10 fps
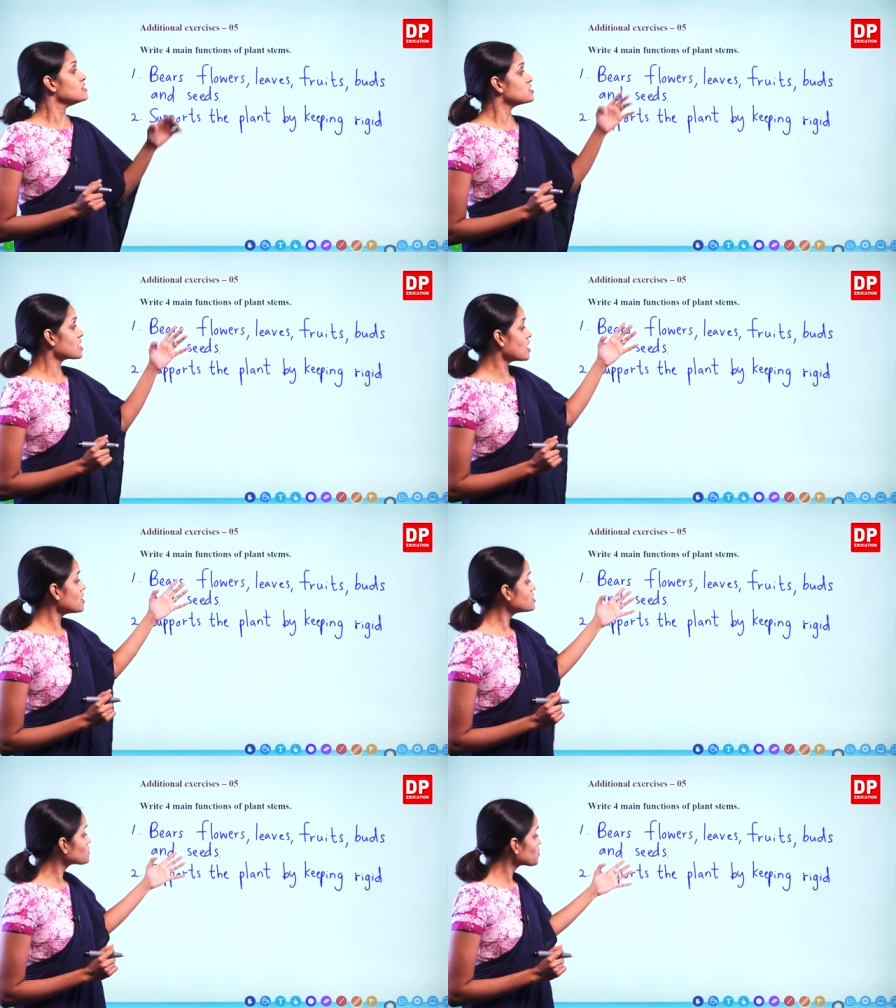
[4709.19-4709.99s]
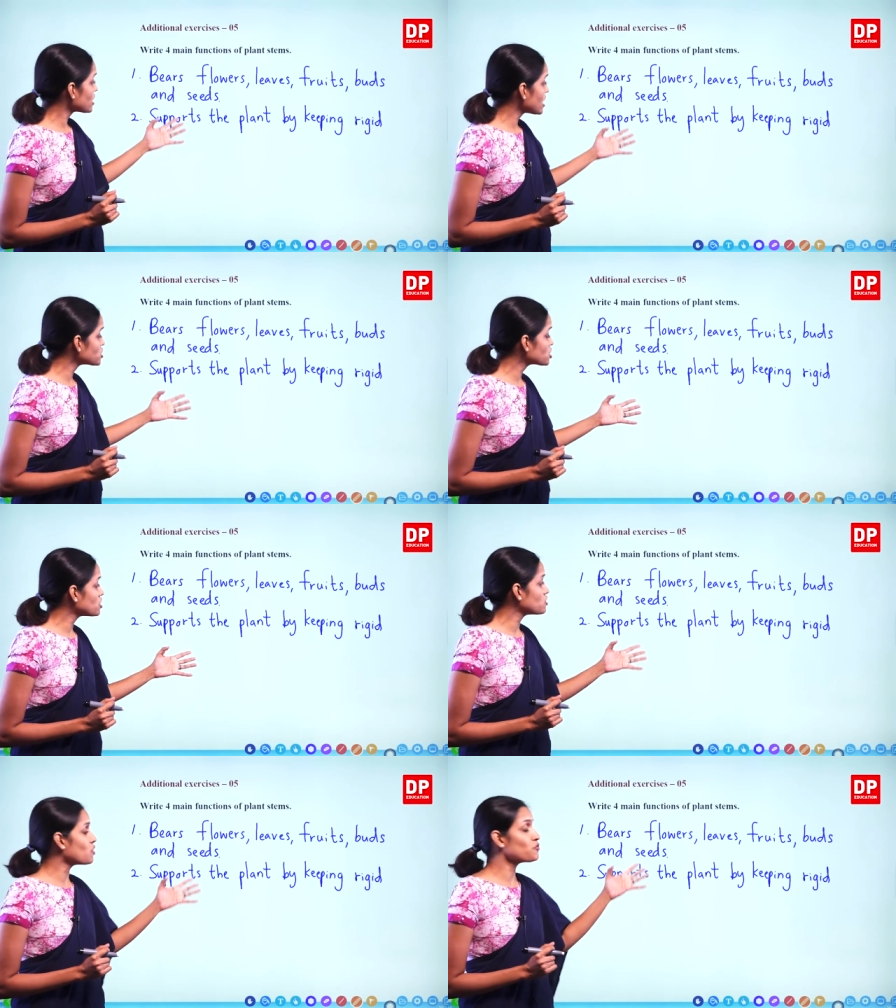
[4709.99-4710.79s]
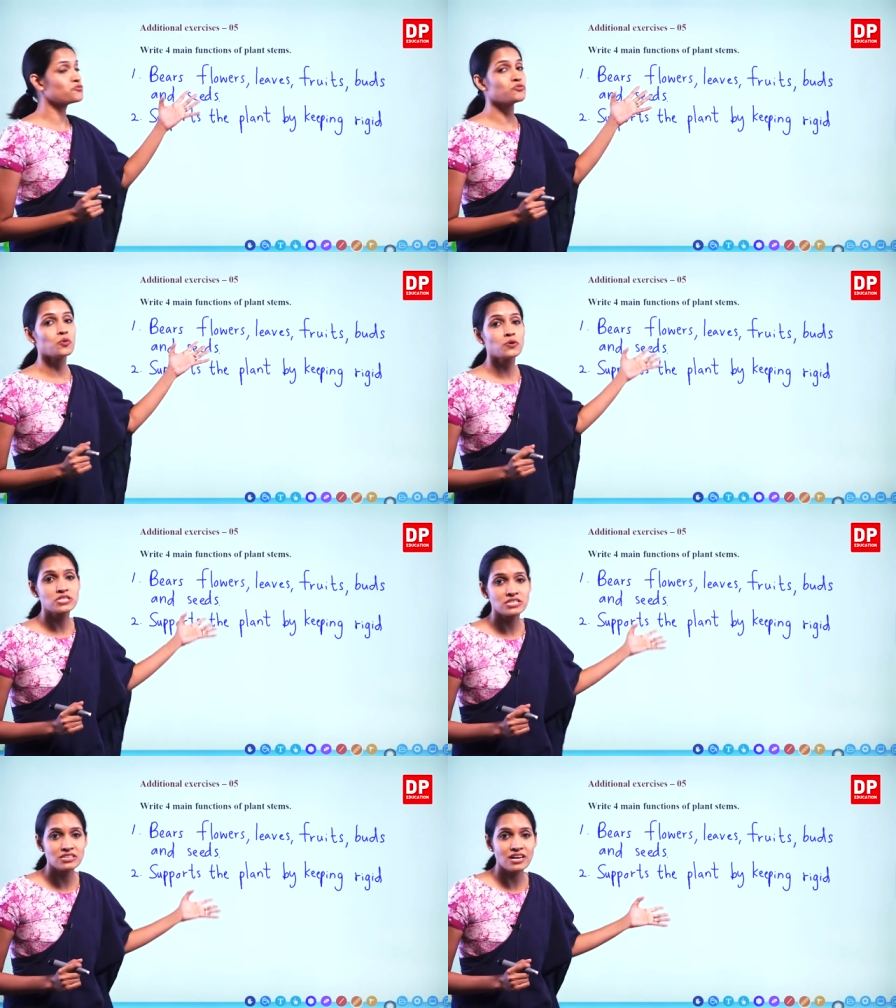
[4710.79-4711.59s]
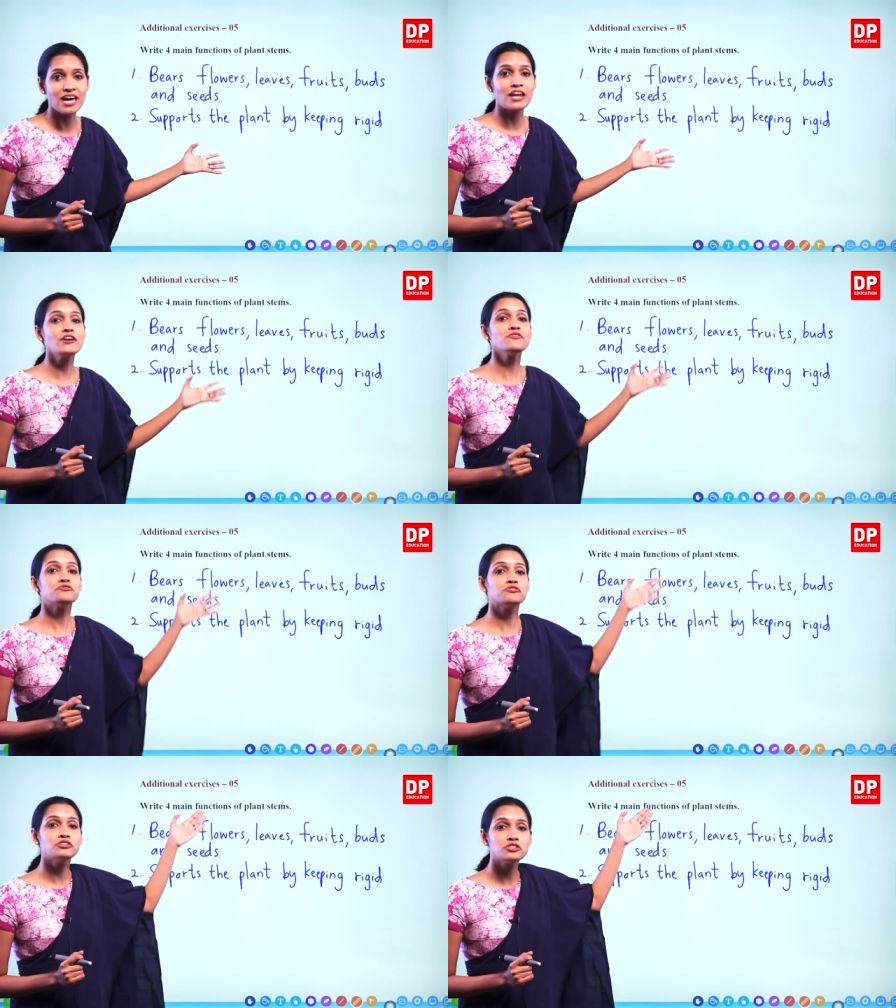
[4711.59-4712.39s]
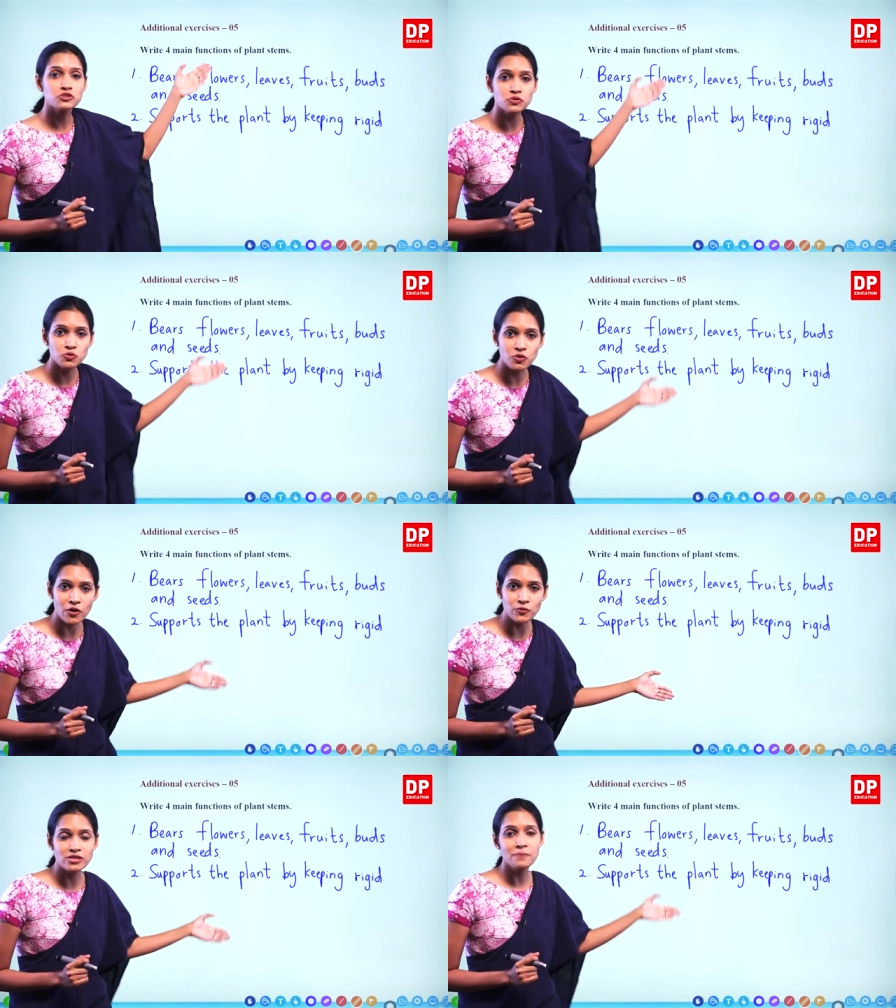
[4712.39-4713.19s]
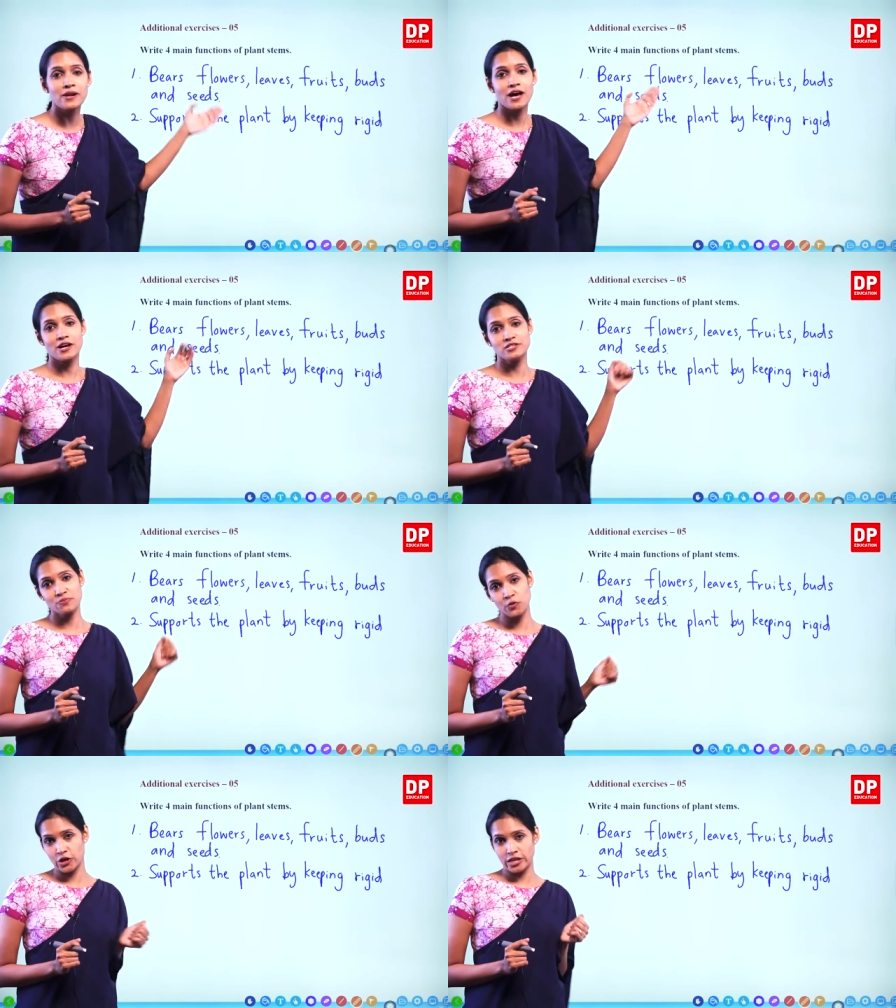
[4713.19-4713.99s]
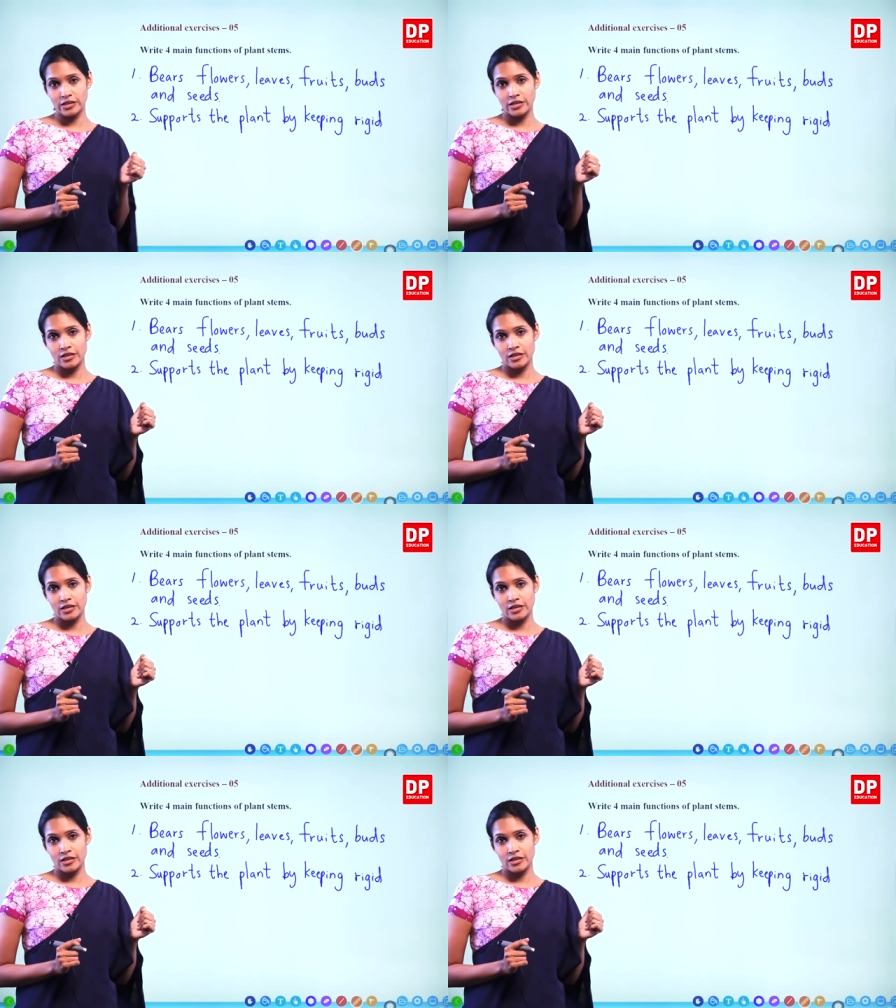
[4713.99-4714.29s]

Transportation of water and food throughout the plant body.